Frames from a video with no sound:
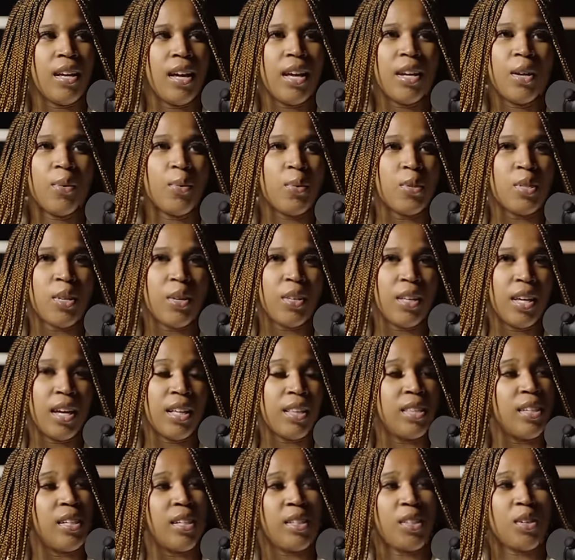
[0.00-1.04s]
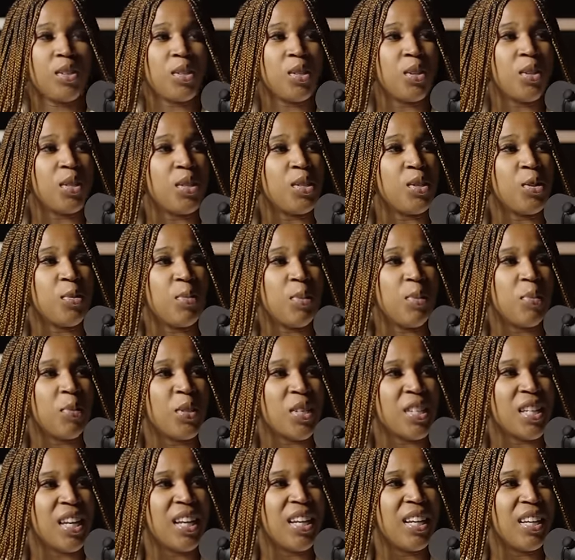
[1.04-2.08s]
and it was only I think there's only two people
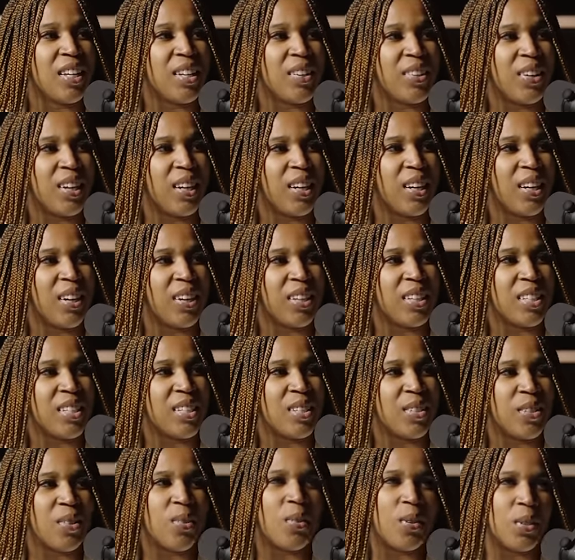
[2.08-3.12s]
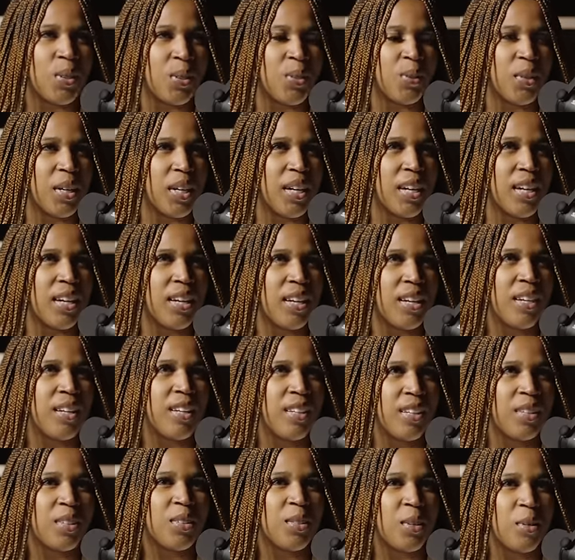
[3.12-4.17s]
standing right now that still or three. three.
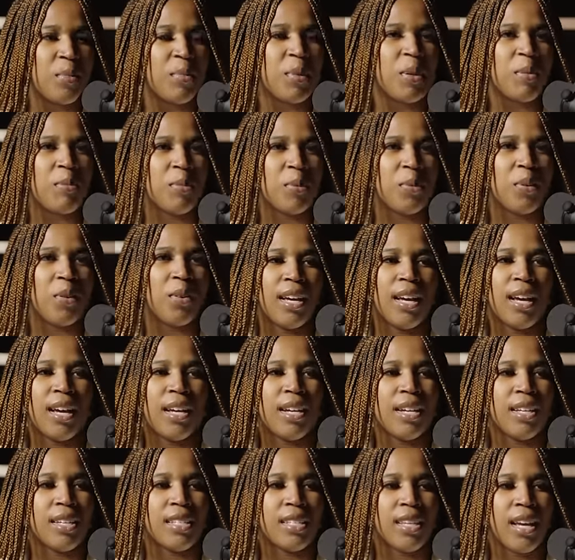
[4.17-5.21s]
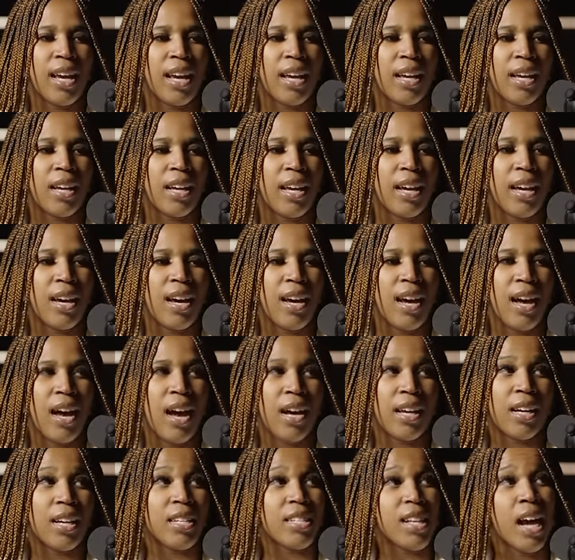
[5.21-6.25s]
Three people, and it's like
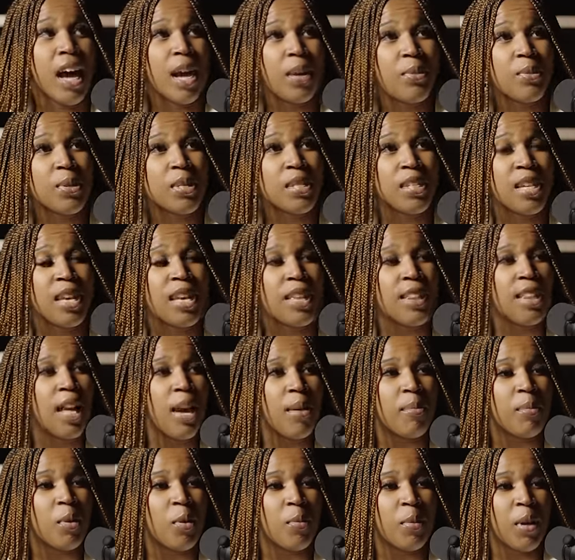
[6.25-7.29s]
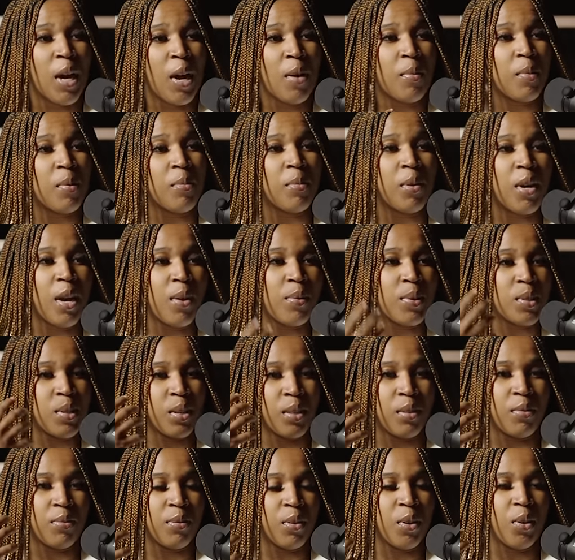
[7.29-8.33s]
because I was in that moment. I remember I was
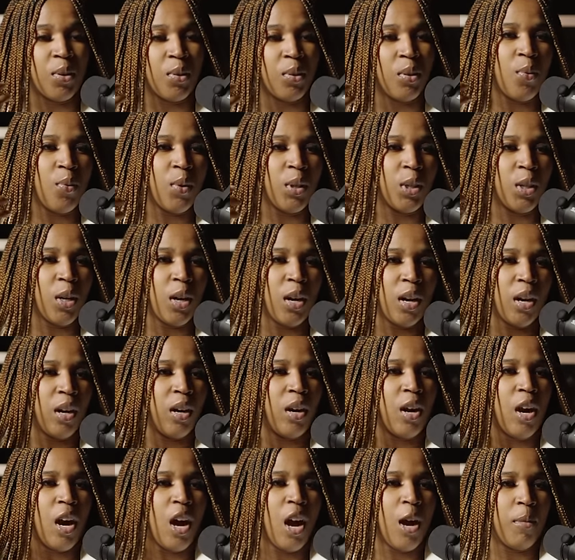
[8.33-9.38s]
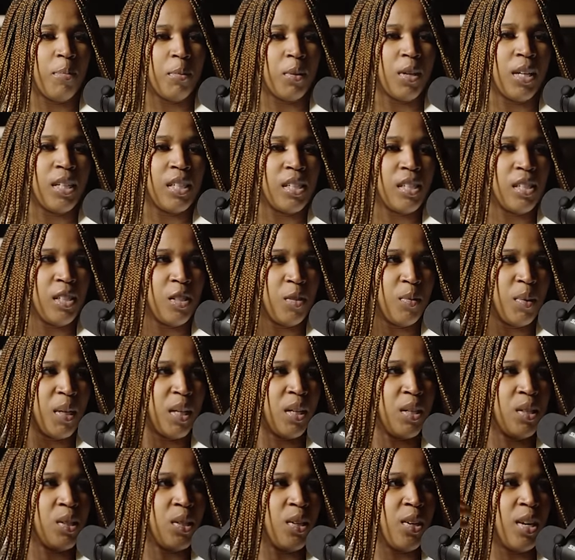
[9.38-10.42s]
on the phone with our operations
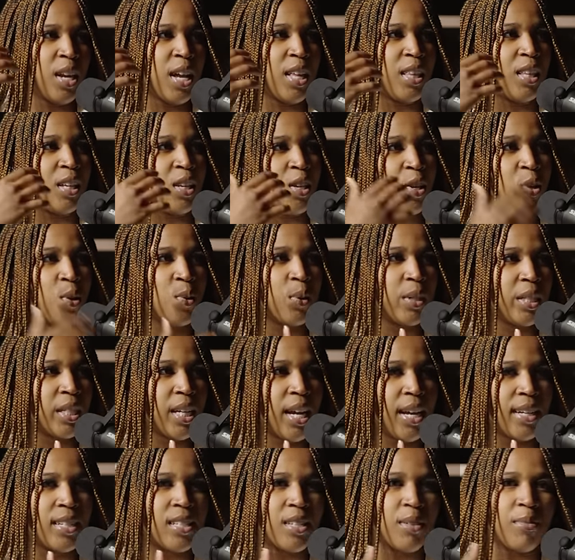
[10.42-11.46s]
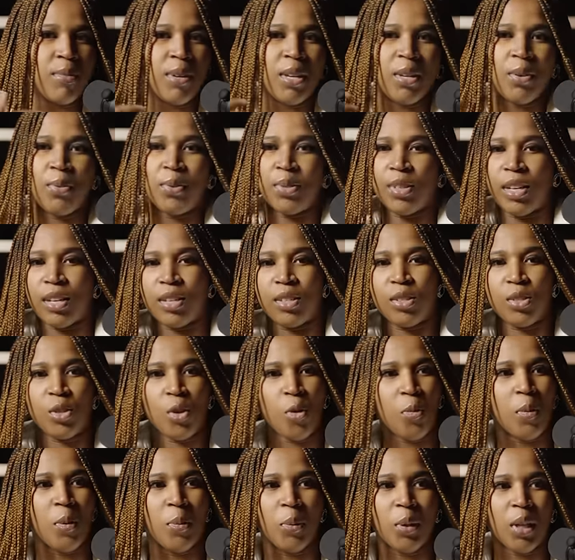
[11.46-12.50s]
manager, and then you had texted me, and it was like
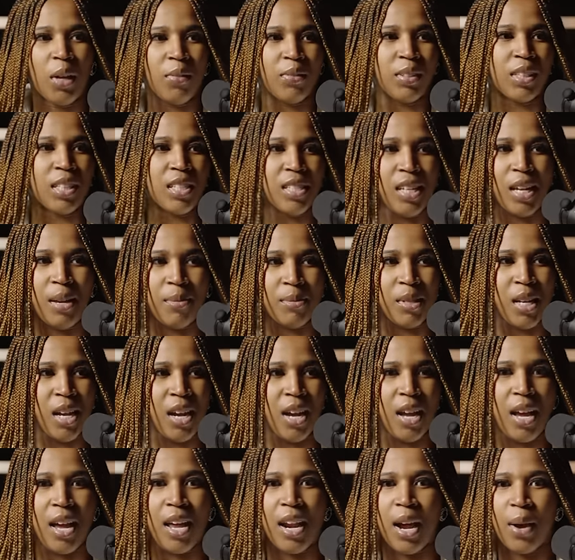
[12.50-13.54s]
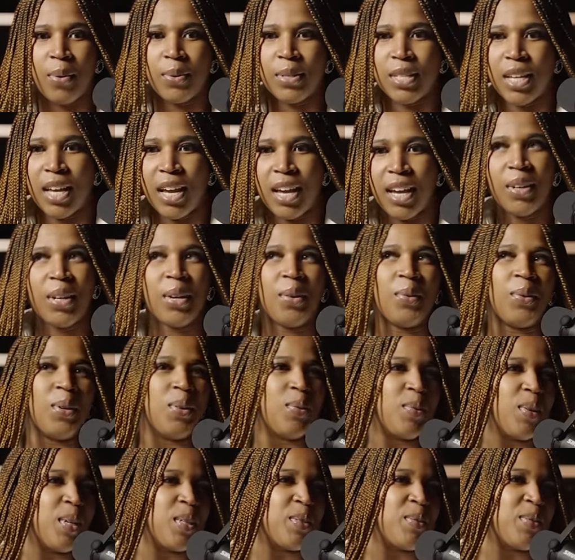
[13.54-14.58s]
two people left at the same time. And I was like, okay, what
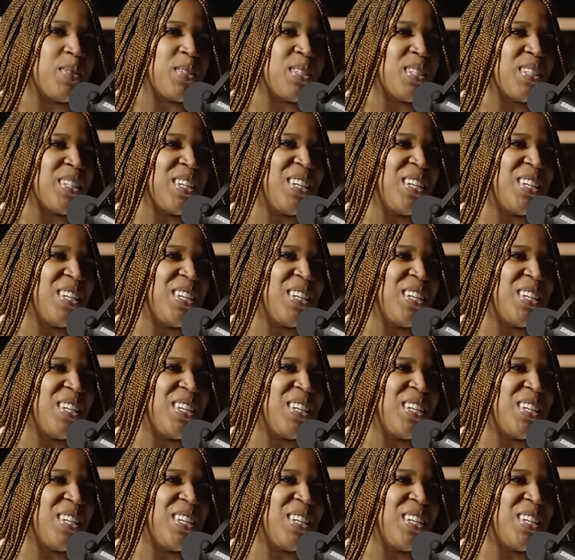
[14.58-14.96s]
am I supposed to